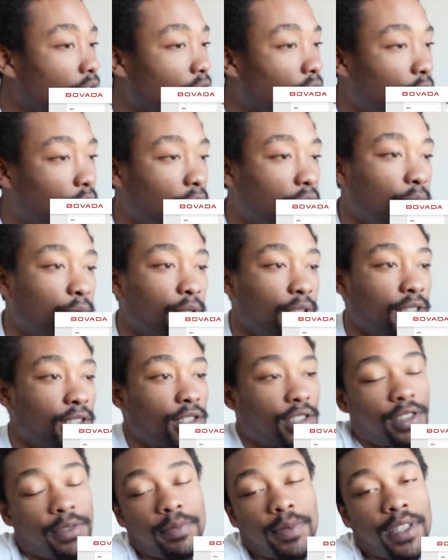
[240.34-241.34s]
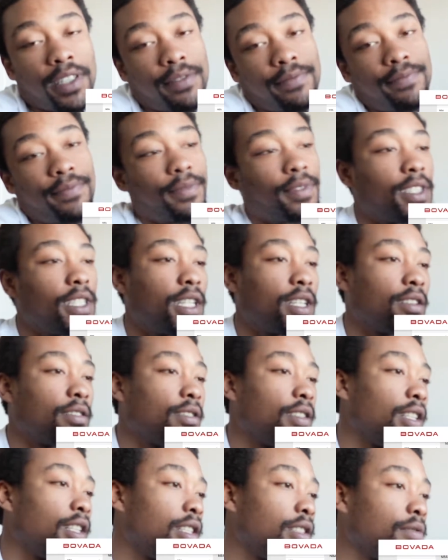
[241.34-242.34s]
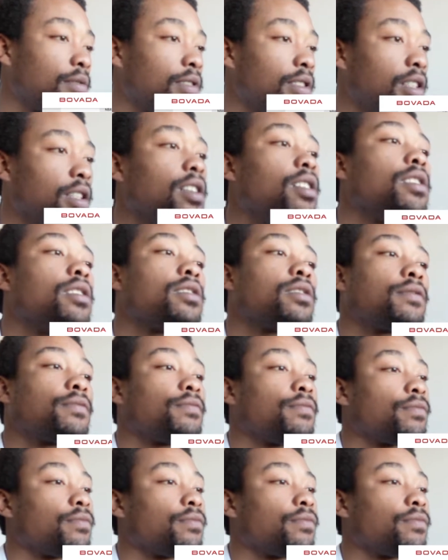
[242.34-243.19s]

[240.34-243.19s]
go with the Wizards. But it is what it is.